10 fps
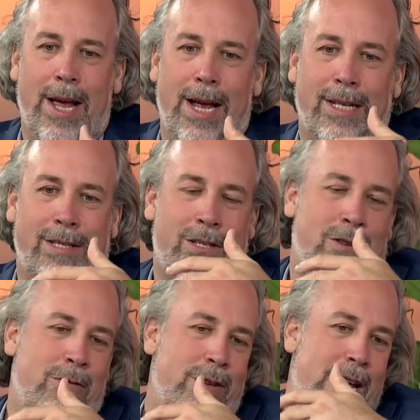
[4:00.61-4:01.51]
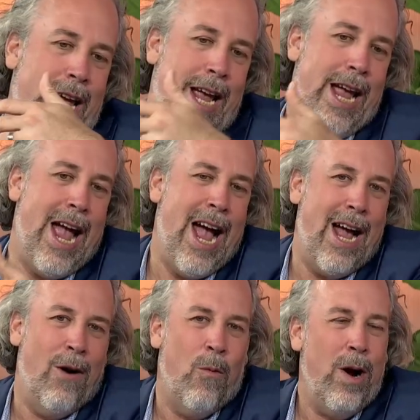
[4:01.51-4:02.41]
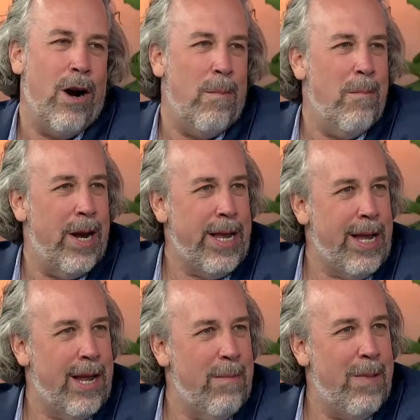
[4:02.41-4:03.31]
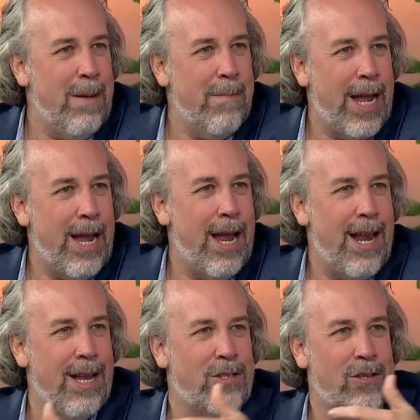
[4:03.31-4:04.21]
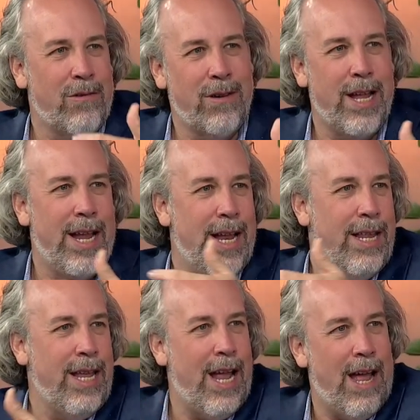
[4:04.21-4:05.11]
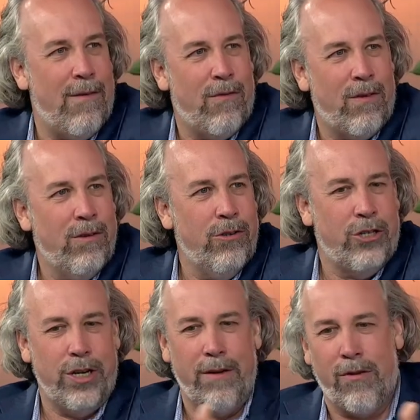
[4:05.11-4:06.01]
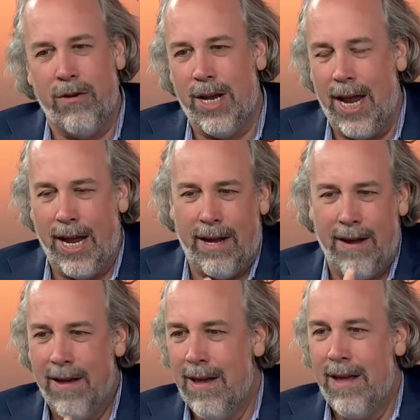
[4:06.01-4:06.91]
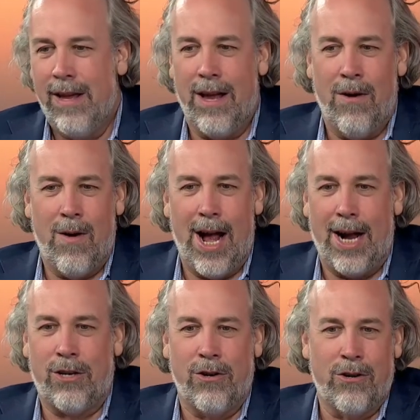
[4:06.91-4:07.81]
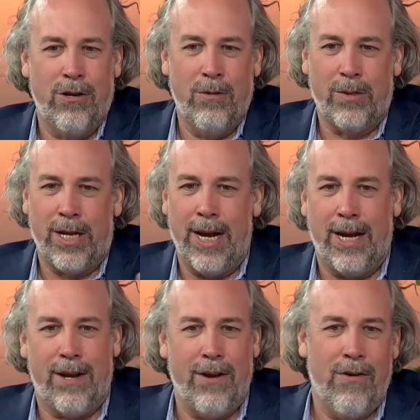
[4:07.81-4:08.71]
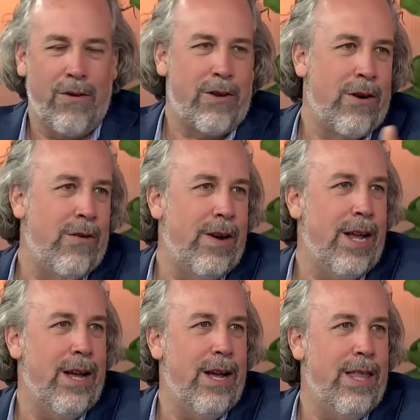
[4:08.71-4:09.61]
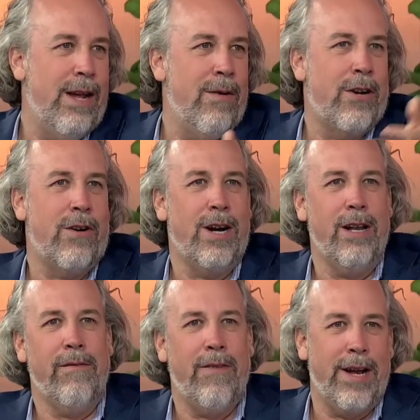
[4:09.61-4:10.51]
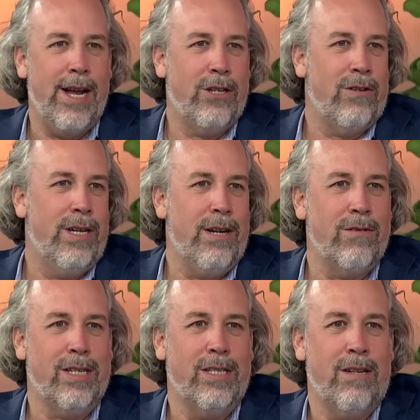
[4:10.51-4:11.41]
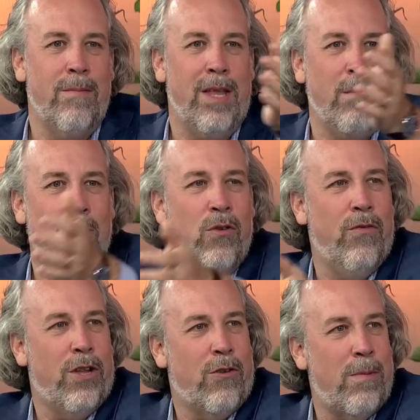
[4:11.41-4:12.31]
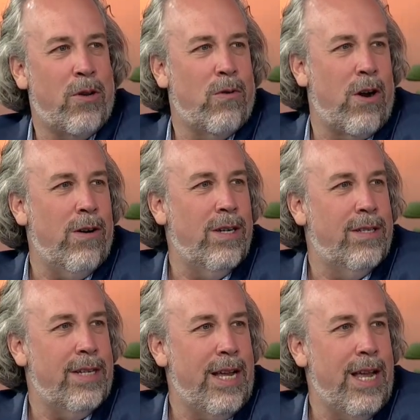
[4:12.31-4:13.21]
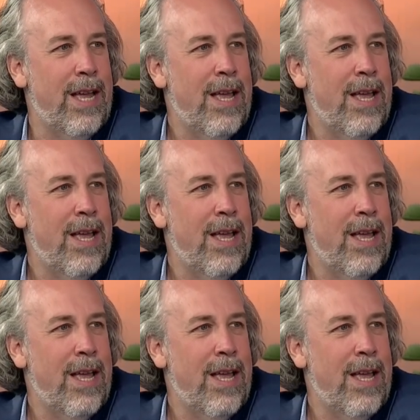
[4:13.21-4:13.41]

it's looking at where money can be made. It's looking at the evolution. If you take, you know, actor groups like North Korea, they were targeting the financial ecosystem. They moved to cryptocurrency